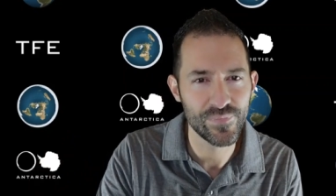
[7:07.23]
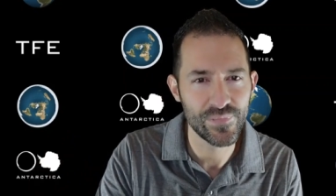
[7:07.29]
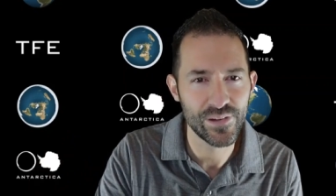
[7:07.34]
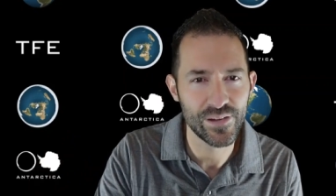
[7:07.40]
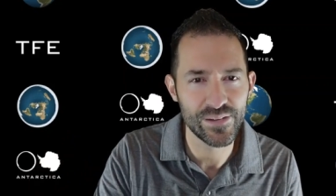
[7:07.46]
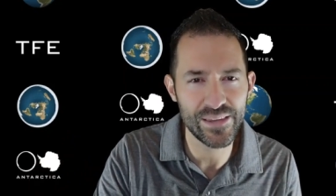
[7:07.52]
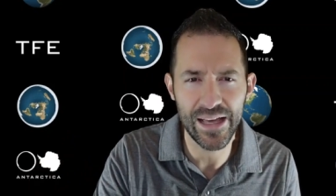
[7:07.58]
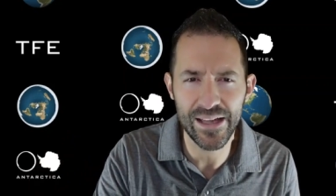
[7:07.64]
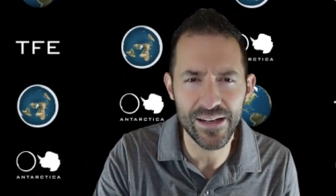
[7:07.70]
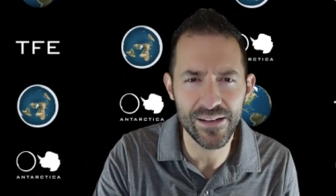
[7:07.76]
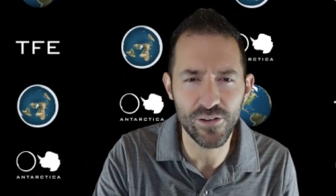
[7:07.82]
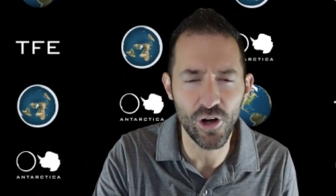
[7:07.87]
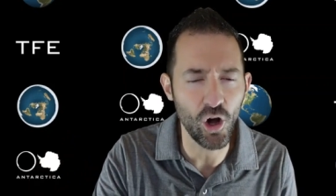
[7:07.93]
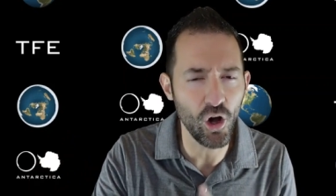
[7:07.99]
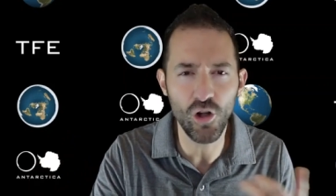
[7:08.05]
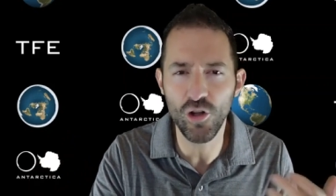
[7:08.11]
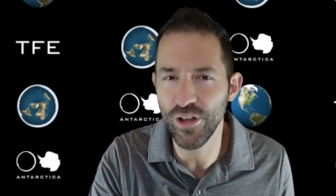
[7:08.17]
That
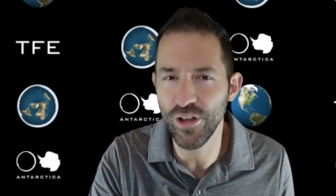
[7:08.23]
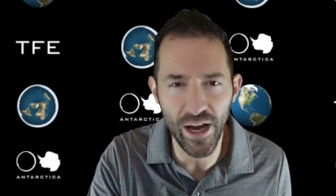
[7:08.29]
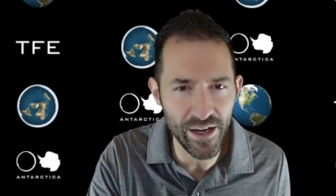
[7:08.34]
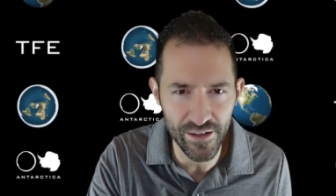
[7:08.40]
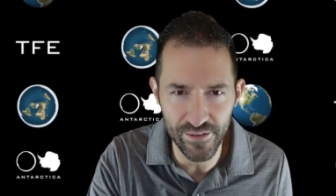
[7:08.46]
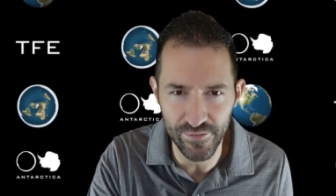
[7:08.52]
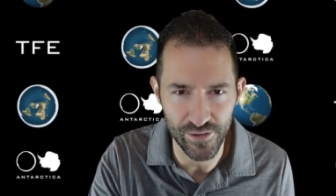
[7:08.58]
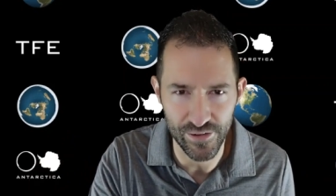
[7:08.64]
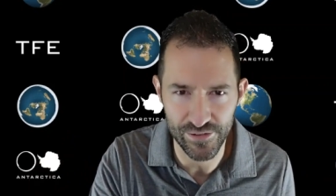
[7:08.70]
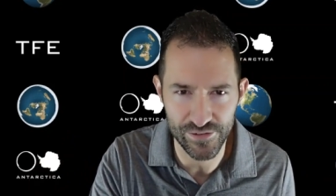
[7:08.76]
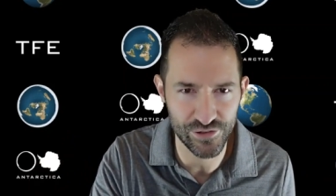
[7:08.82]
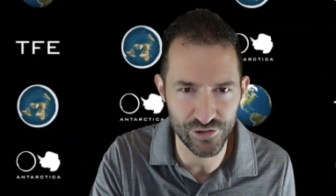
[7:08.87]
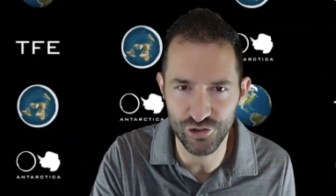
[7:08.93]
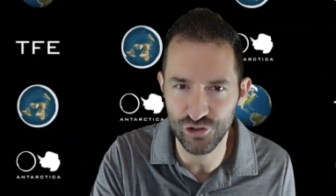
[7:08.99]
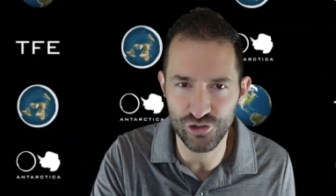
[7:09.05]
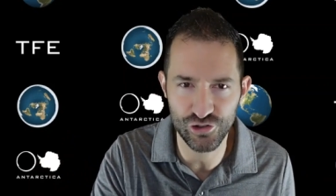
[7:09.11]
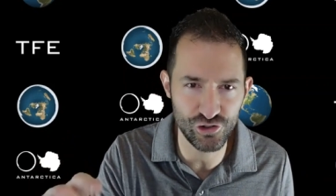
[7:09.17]
all 9 of us,
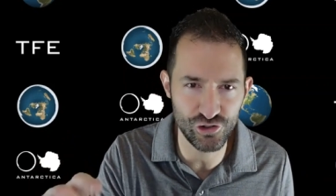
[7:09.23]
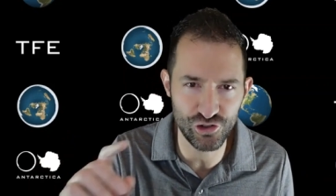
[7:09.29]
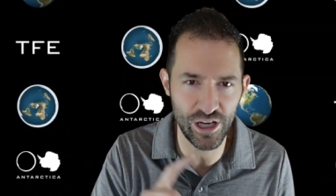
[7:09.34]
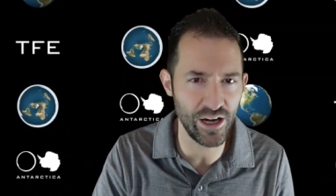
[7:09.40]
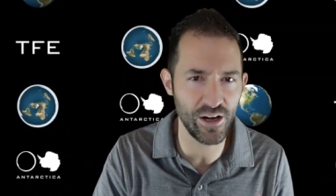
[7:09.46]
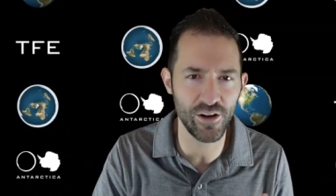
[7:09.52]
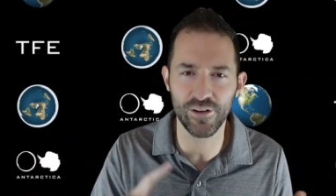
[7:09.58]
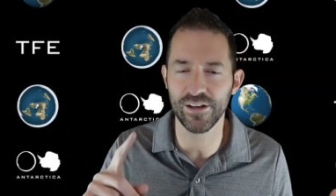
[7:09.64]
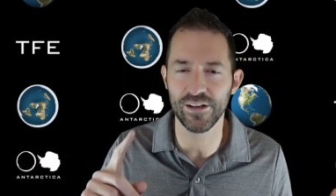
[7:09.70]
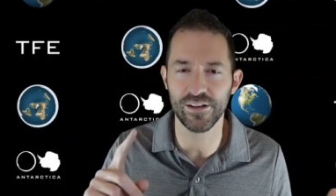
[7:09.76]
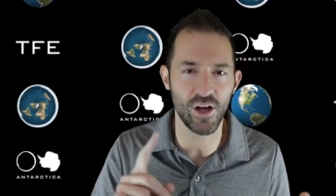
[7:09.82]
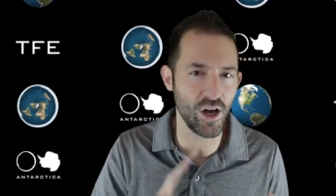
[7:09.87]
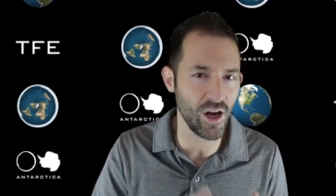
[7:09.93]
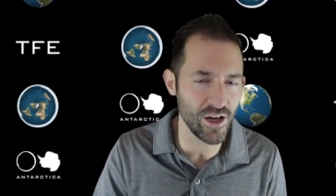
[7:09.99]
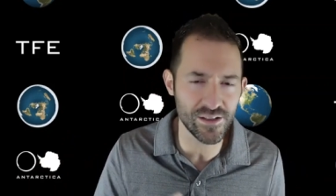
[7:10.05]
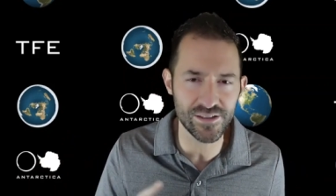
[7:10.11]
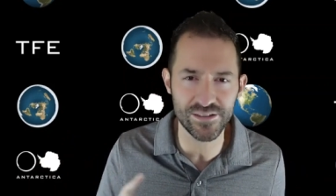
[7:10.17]
Jaron,
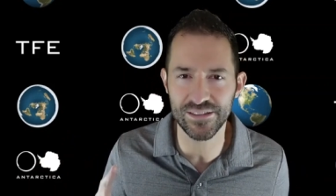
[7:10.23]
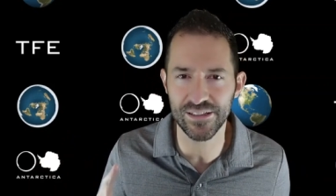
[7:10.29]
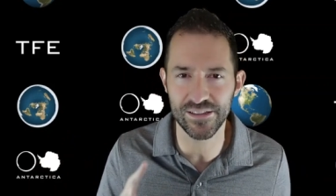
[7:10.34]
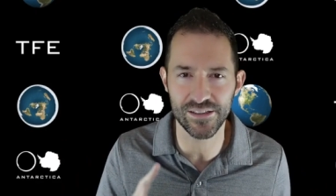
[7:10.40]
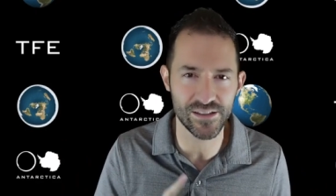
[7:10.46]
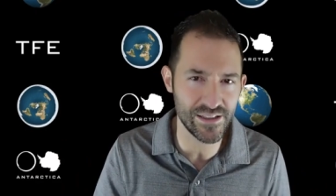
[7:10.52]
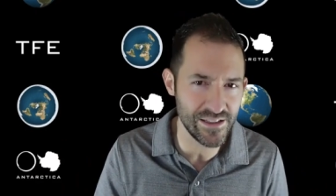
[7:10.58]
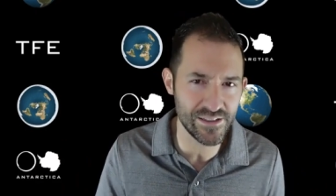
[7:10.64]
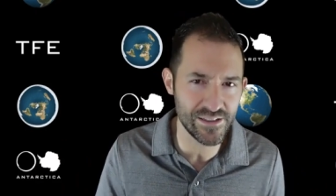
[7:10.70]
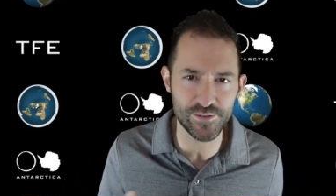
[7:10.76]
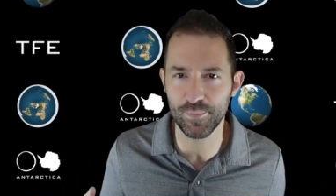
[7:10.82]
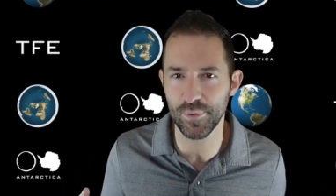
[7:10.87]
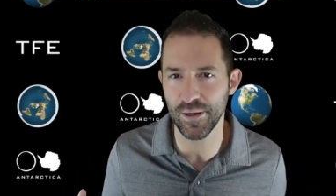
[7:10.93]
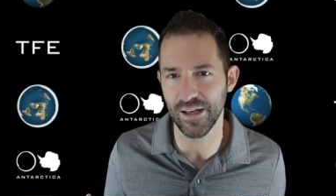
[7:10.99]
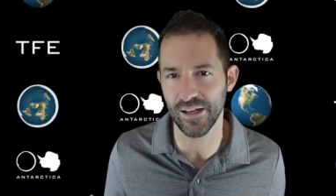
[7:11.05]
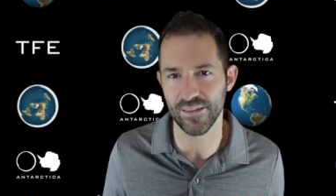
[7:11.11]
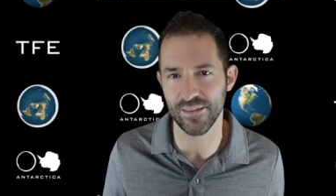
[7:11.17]
Austin,
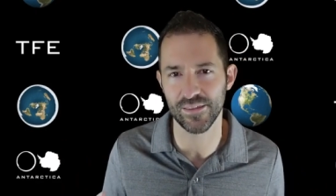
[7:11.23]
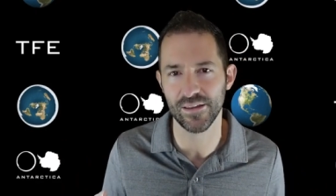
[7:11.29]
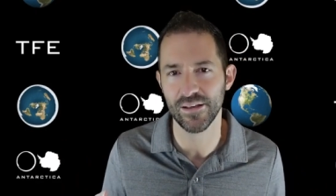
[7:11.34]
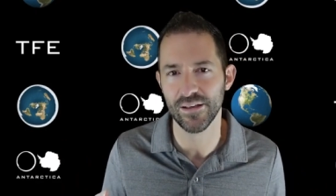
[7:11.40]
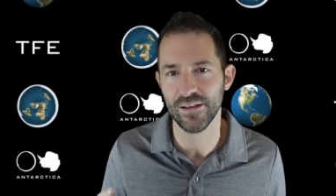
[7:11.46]
Lisbeth,